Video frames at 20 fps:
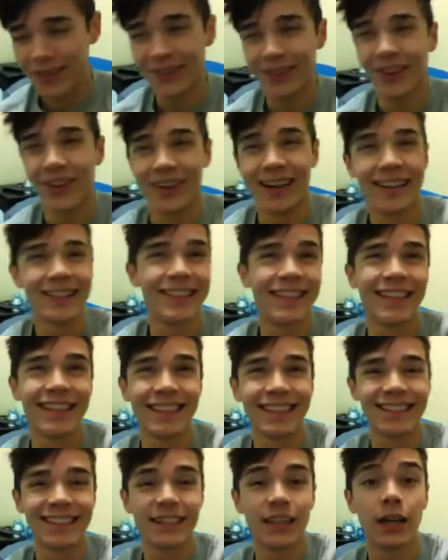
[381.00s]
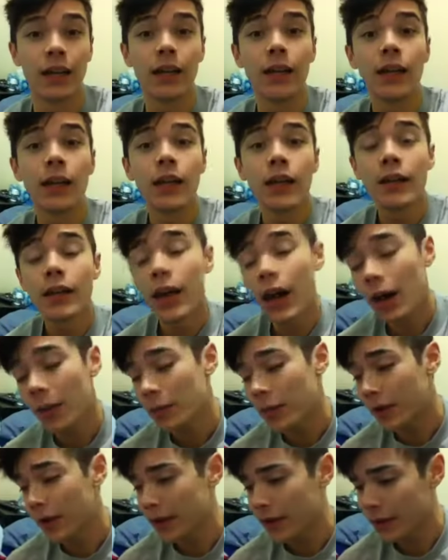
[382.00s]
a lot. I sound like a slut. Nah,
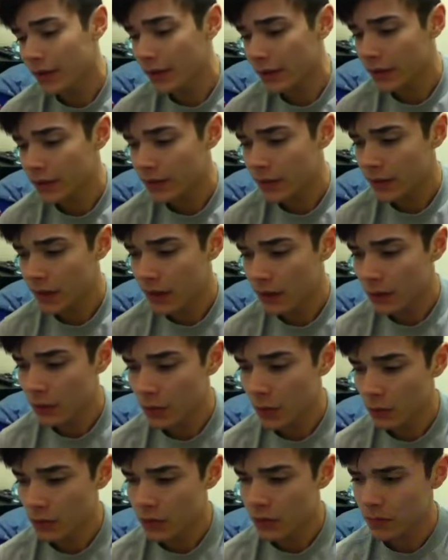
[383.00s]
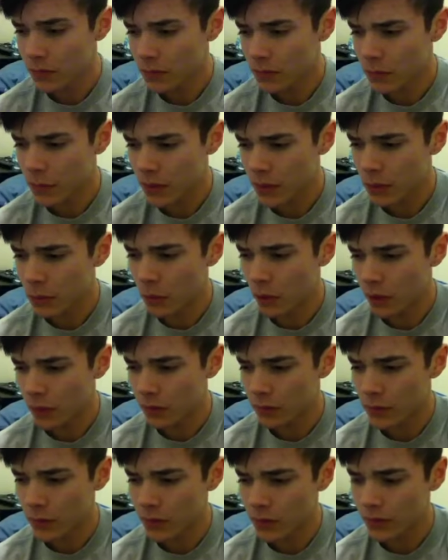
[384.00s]
but the Sarah one was a big one
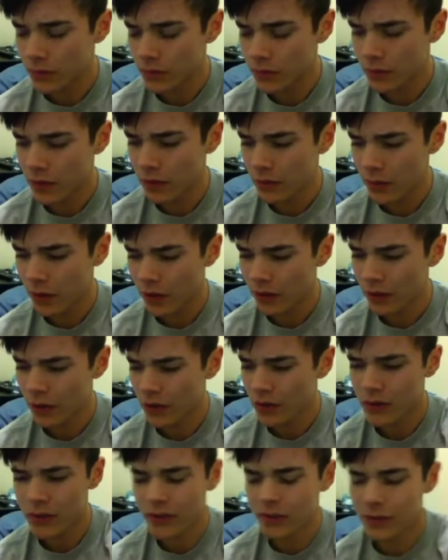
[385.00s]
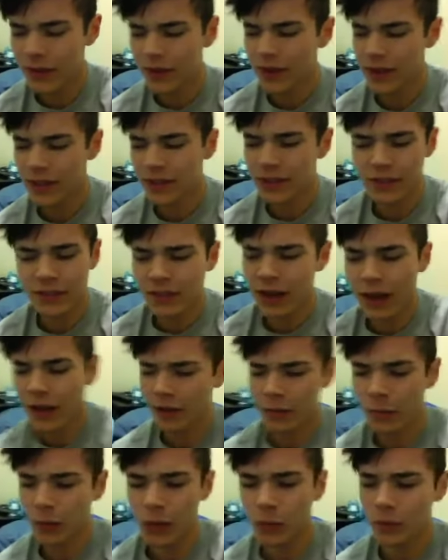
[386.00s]
because it, I don't know. It just felt like a
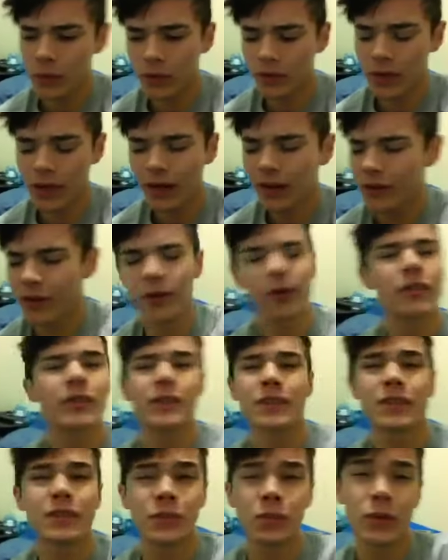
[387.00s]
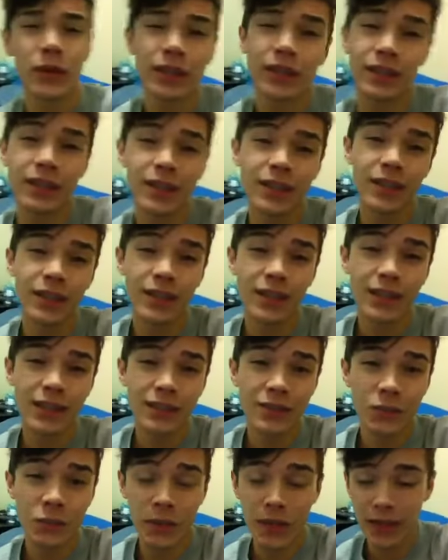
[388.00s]
deciding moment. I don't know. It's just weird.
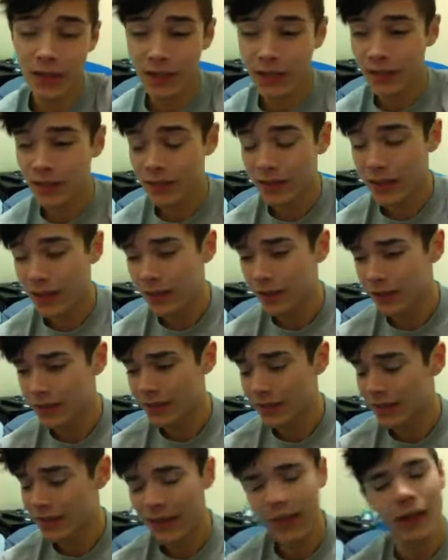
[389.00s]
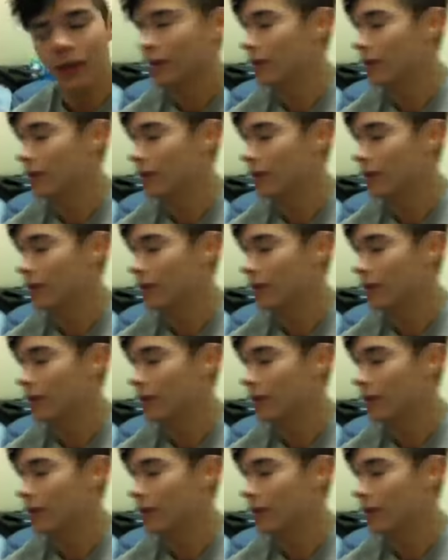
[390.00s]
It's weird. It's uh, I